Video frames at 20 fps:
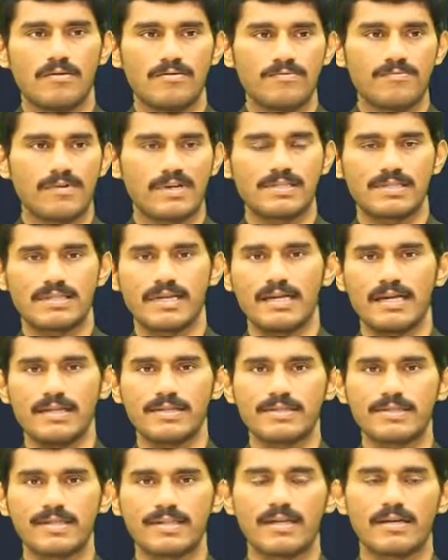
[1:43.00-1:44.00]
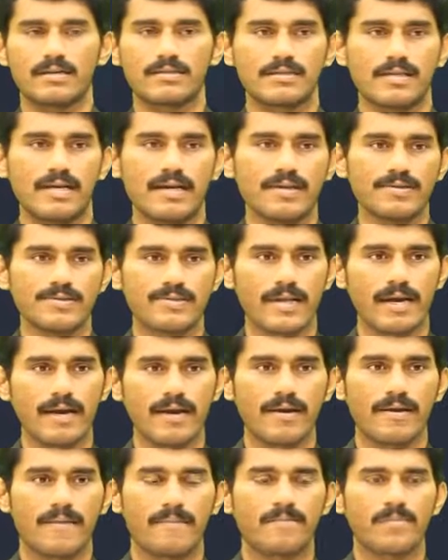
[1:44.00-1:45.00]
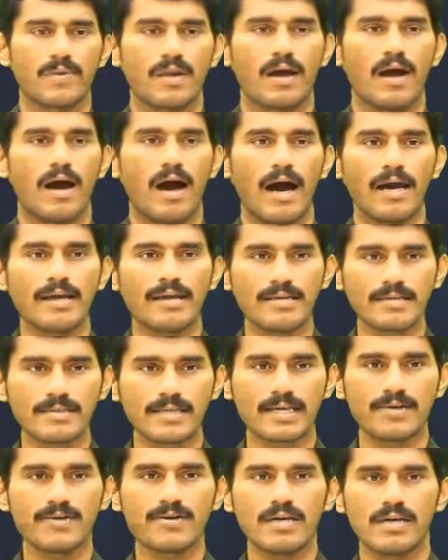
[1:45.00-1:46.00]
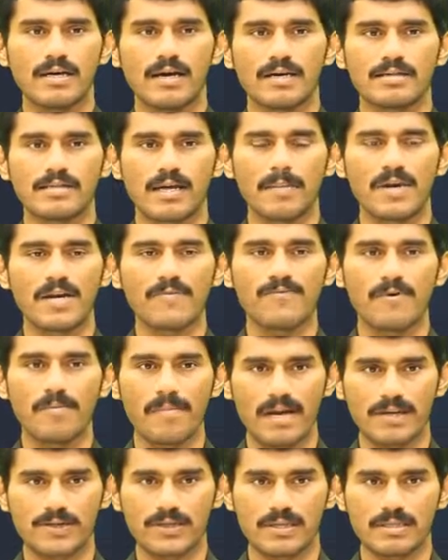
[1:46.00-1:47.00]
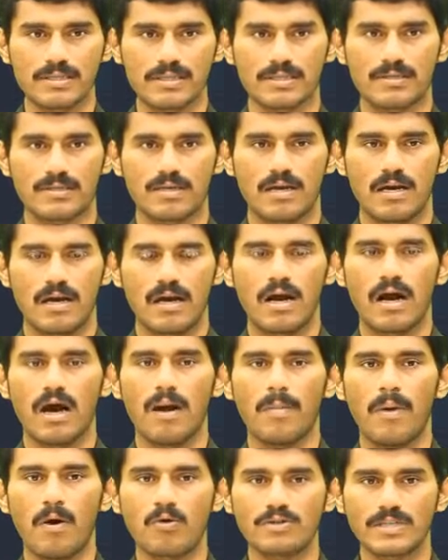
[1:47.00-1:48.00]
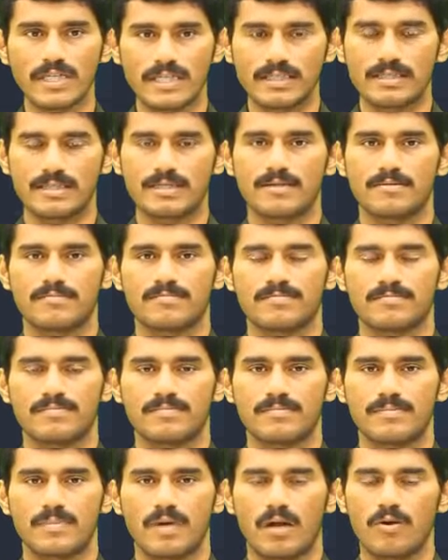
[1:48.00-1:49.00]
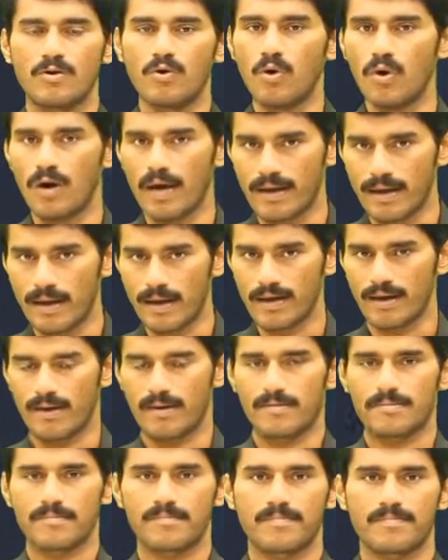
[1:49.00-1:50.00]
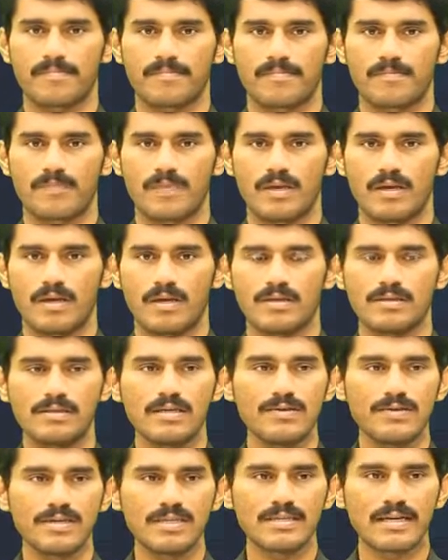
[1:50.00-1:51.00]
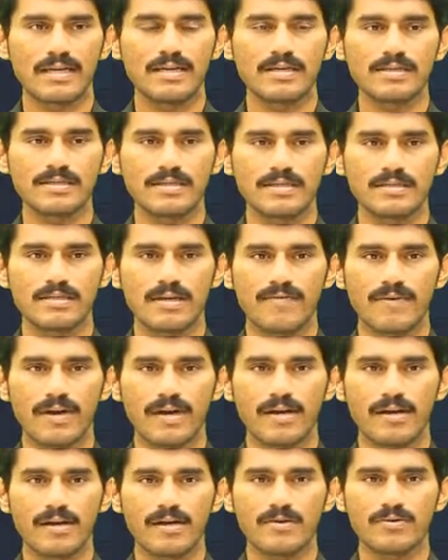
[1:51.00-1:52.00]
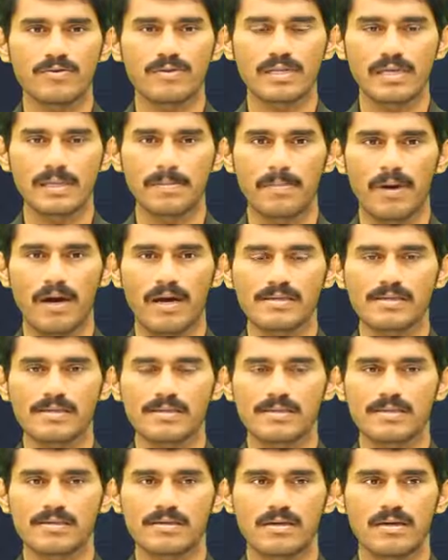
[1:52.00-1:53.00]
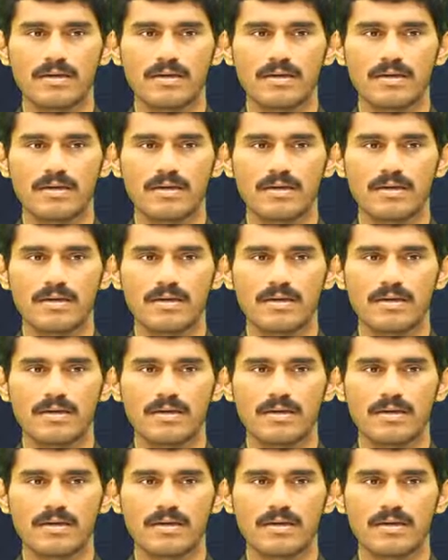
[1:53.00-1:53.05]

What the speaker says: First sentence, see that sentence there. I received some informations about it. No error. See, this sentence is divided into 3 parts.